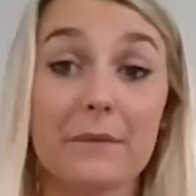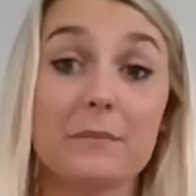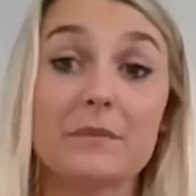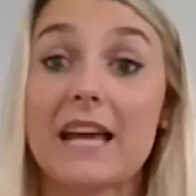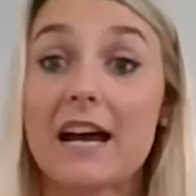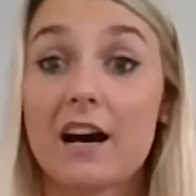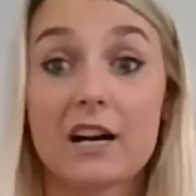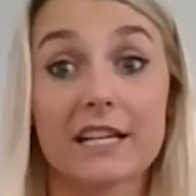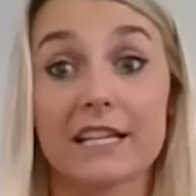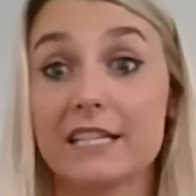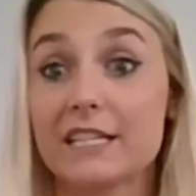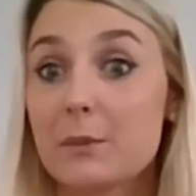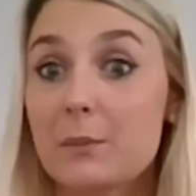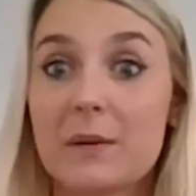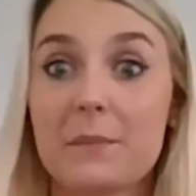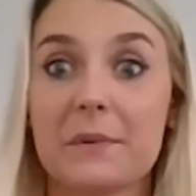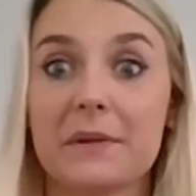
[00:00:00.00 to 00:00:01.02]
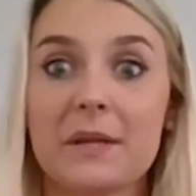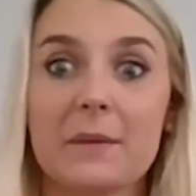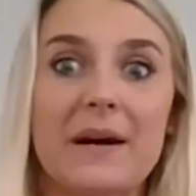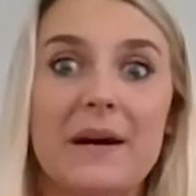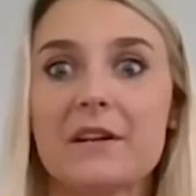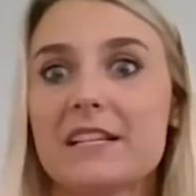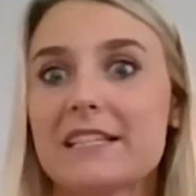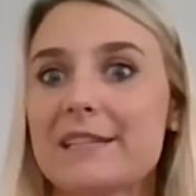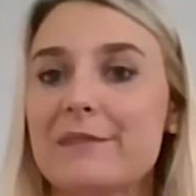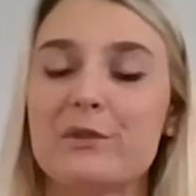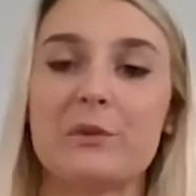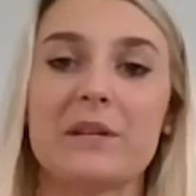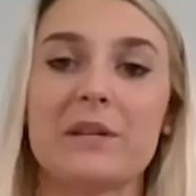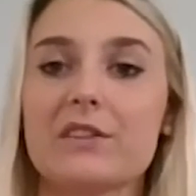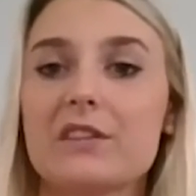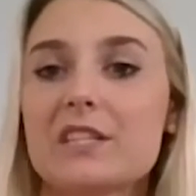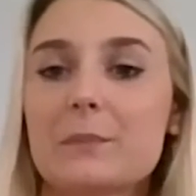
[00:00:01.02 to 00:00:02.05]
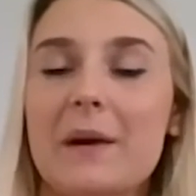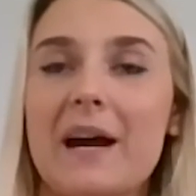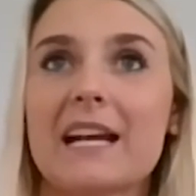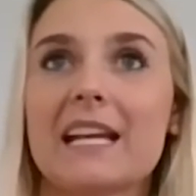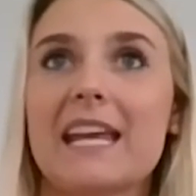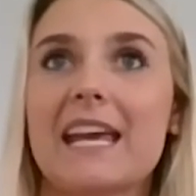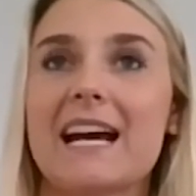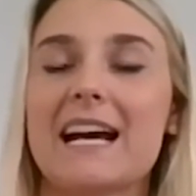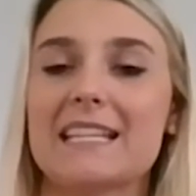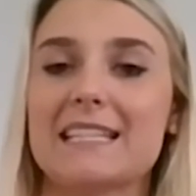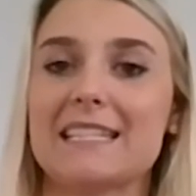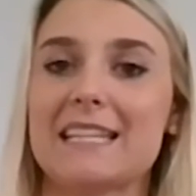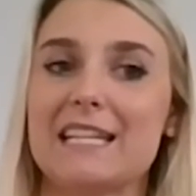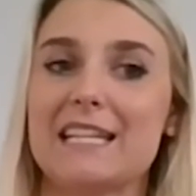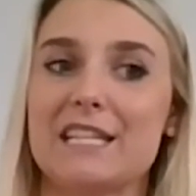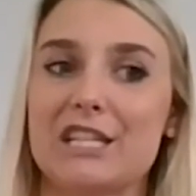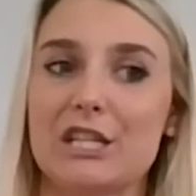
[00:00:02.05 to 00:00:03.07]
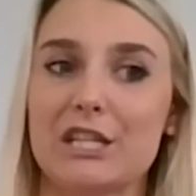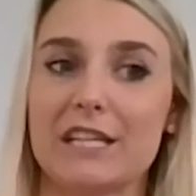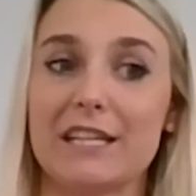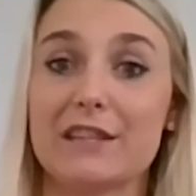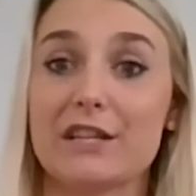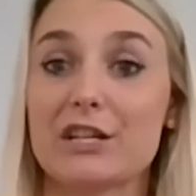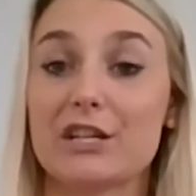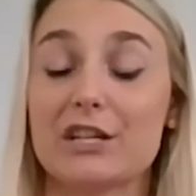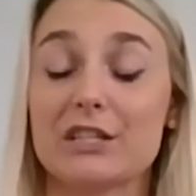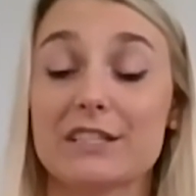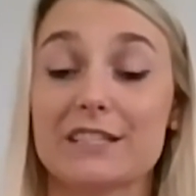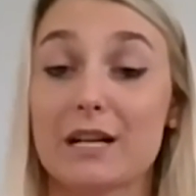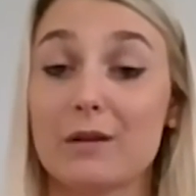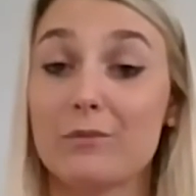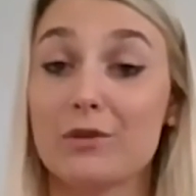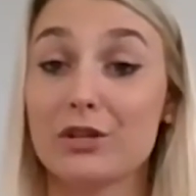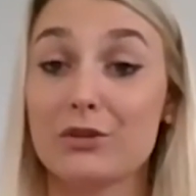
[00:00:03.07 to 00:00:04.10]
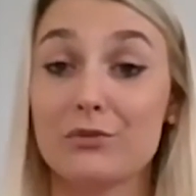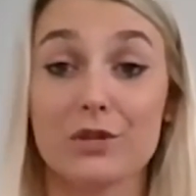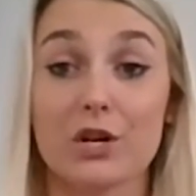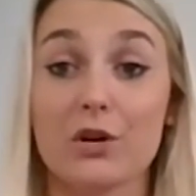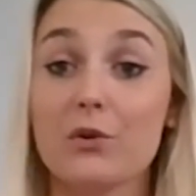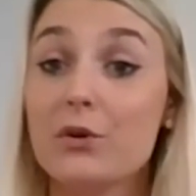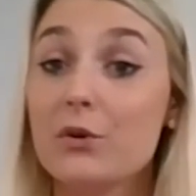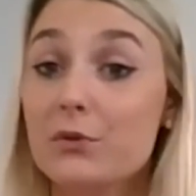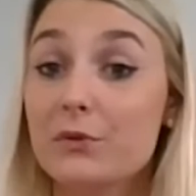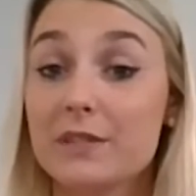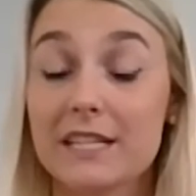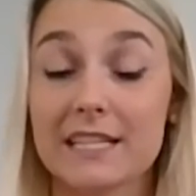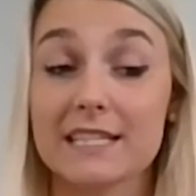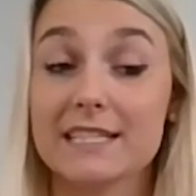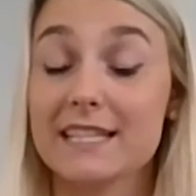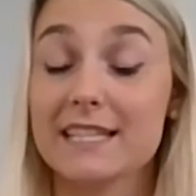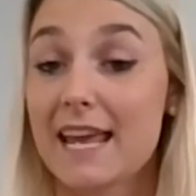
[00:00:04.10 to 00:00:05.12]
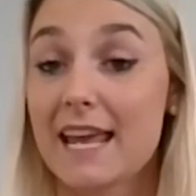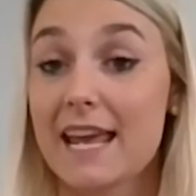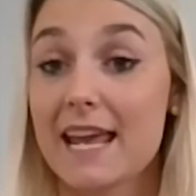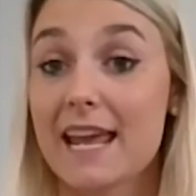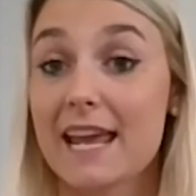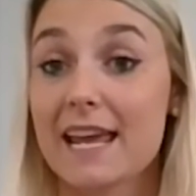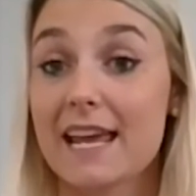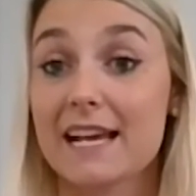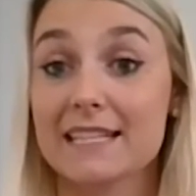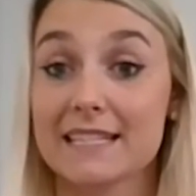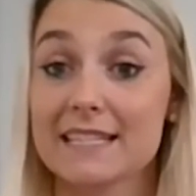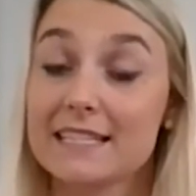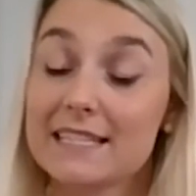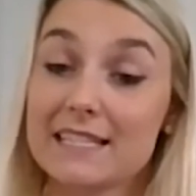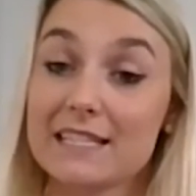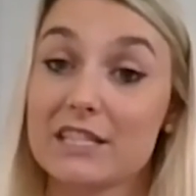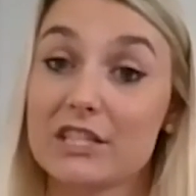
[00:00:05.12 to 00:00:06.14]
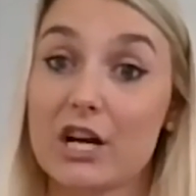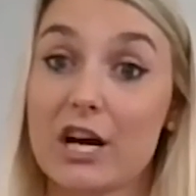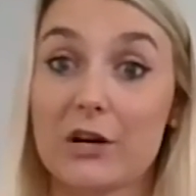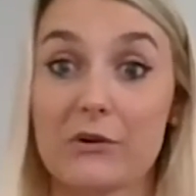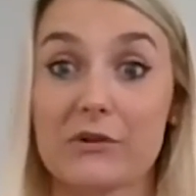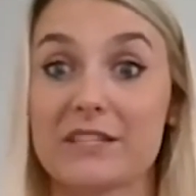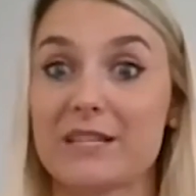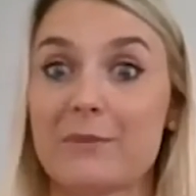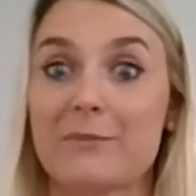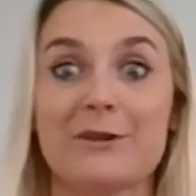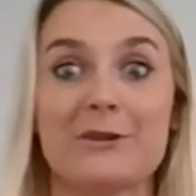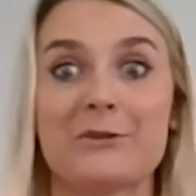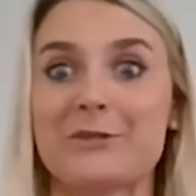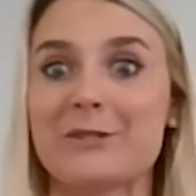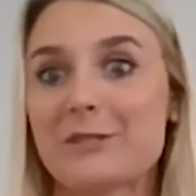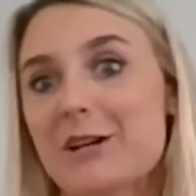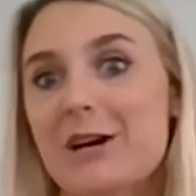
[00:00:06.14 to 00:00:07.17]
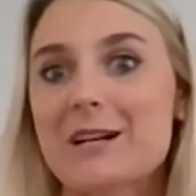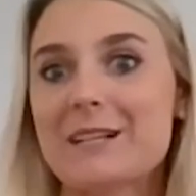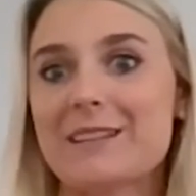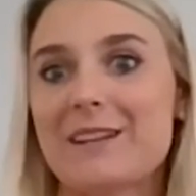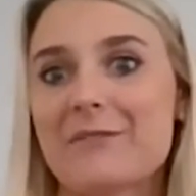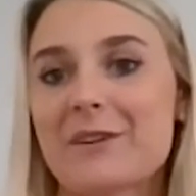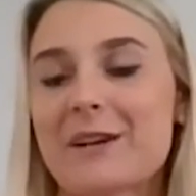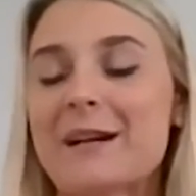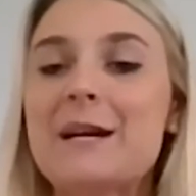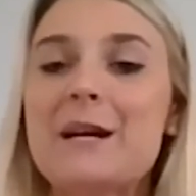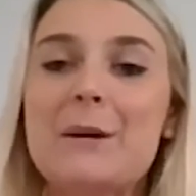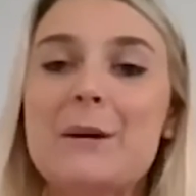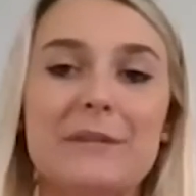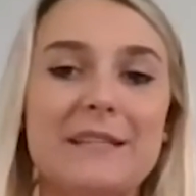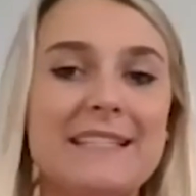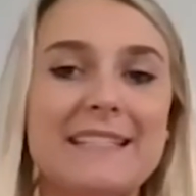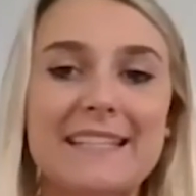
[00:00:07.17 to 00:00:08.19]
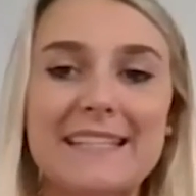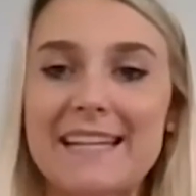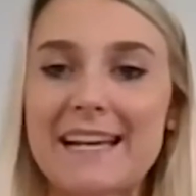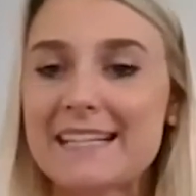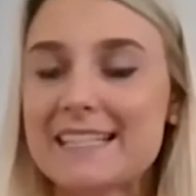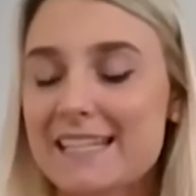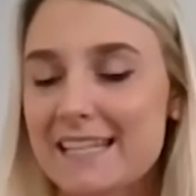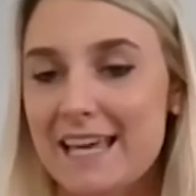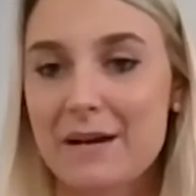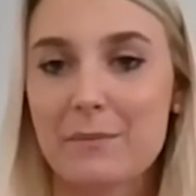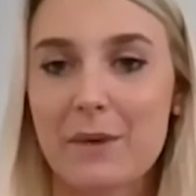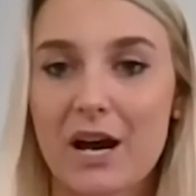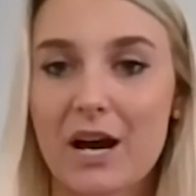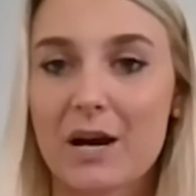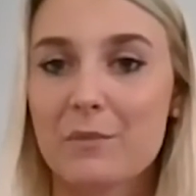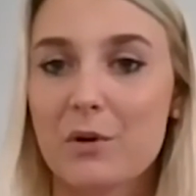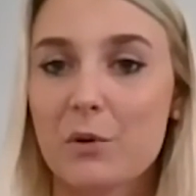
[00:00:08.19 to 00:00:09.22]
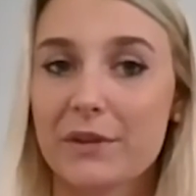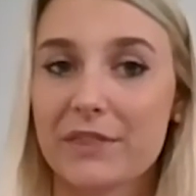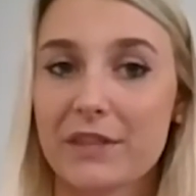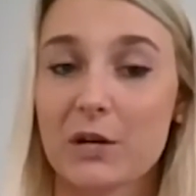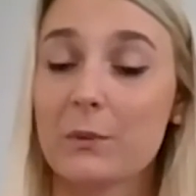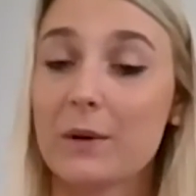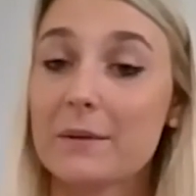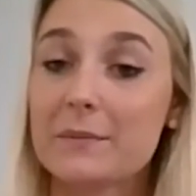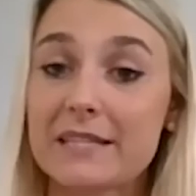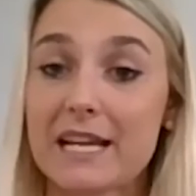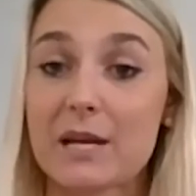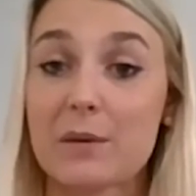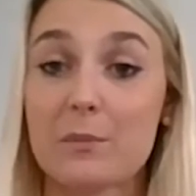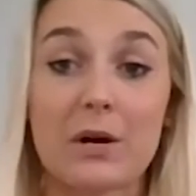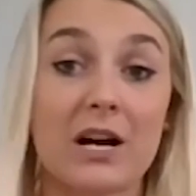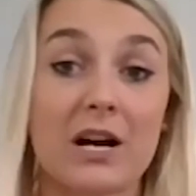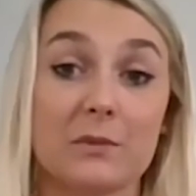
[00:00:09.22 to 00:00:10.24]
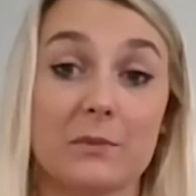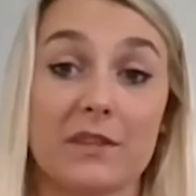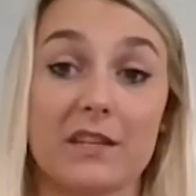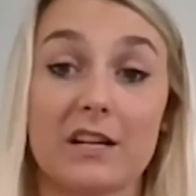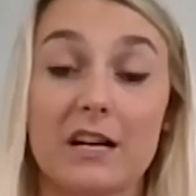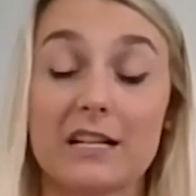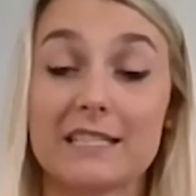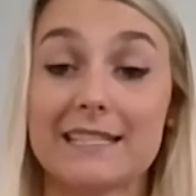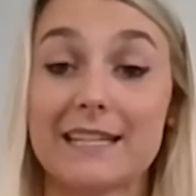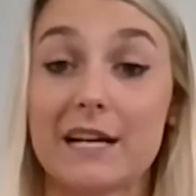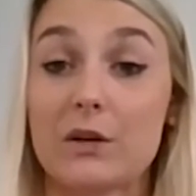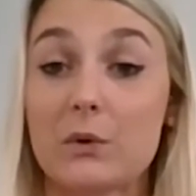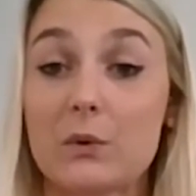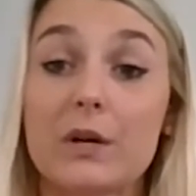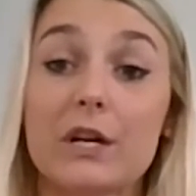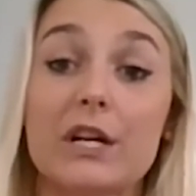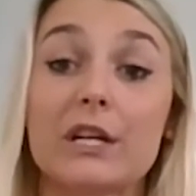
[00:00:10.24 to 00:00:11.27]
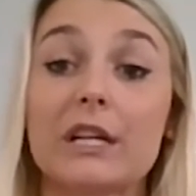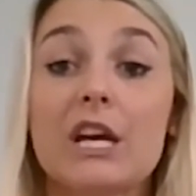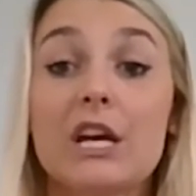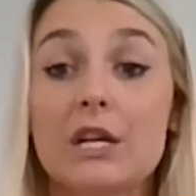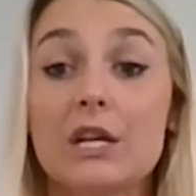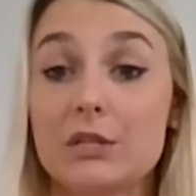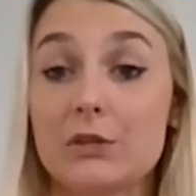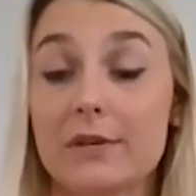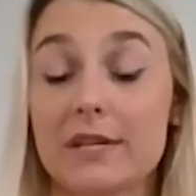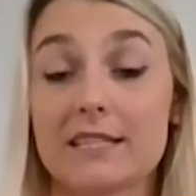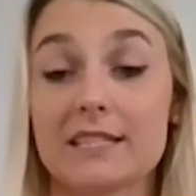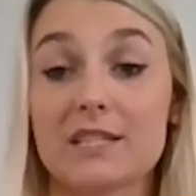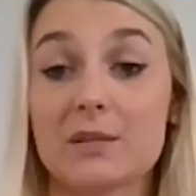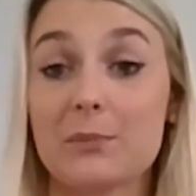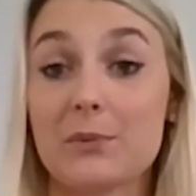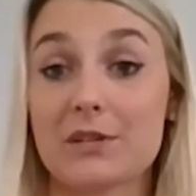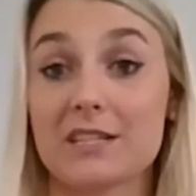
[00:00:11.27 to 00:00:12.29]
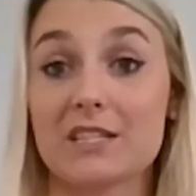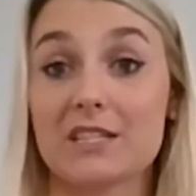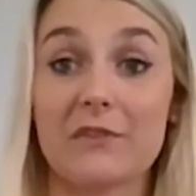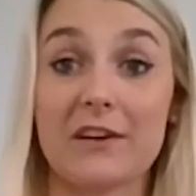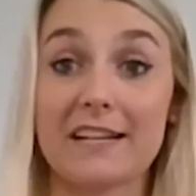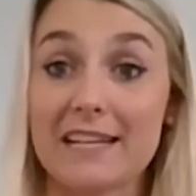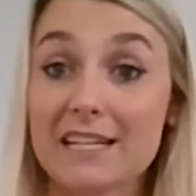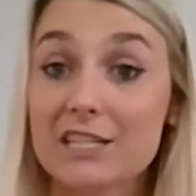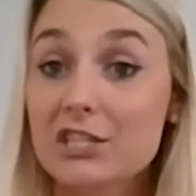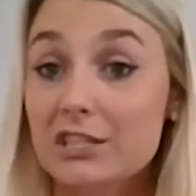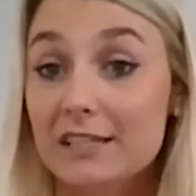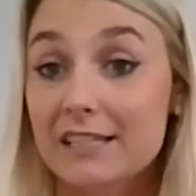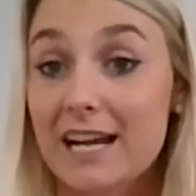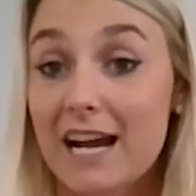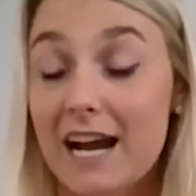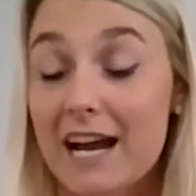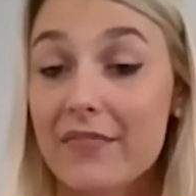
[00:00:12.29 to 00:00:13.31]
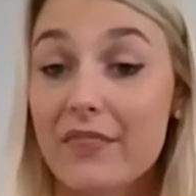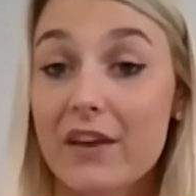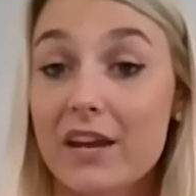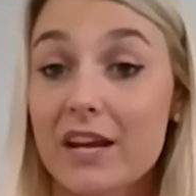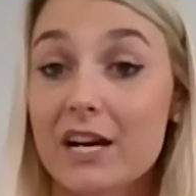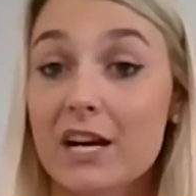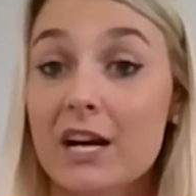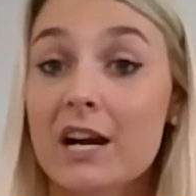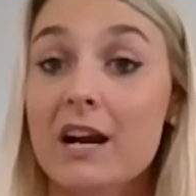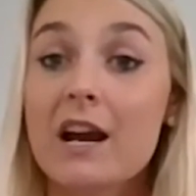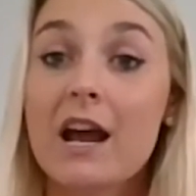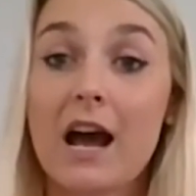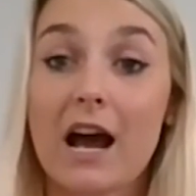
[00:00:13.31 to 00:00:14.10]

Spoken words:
I'm talking to people about us. If you hear this podcast and either someone you know who needs a assistance dog or someone who's a dog lover, please connect to them with our website, pawswithacause.org. You can support us financially on there.